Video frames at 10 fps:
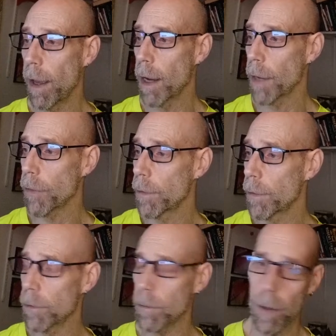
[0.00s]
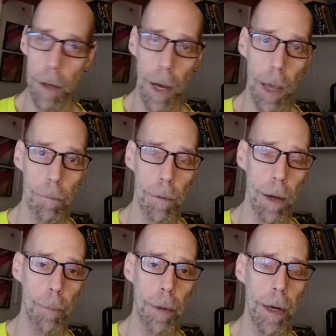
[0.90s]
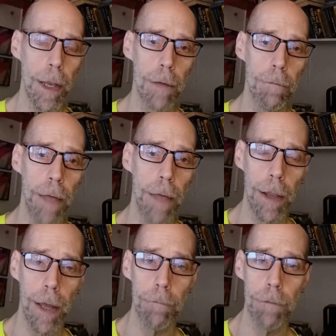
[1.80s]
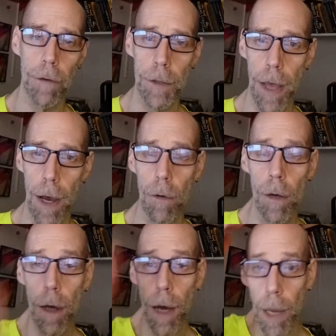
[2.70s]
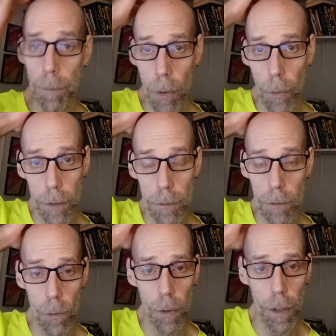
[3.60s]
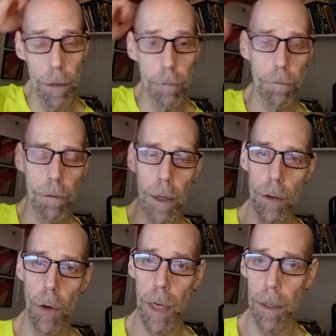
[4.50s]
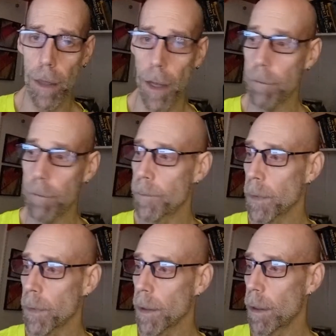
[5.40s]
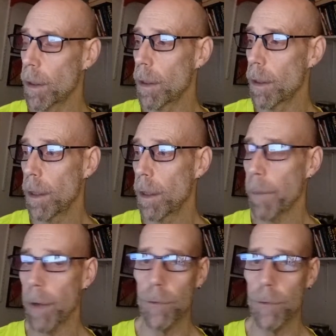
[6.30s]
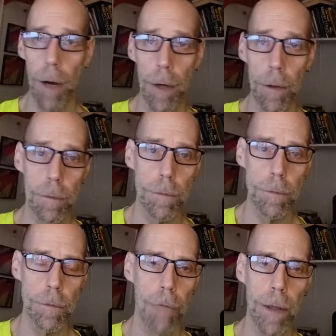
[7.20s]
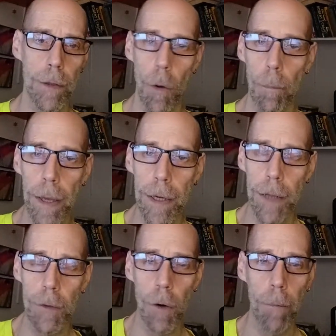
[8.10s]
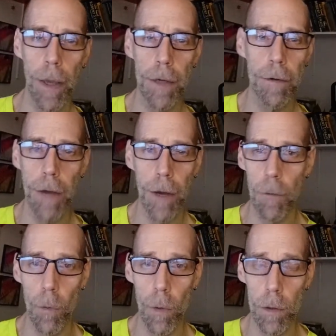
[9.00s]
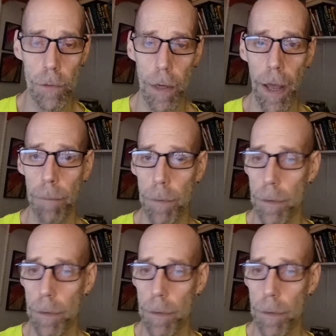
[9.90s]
I thought, this is my time. I'm going to live that life of the Tao. I'm going to live a yogic life. I'm going to surrender. If I don't make it, I don't make it. I don't know what's going to happen.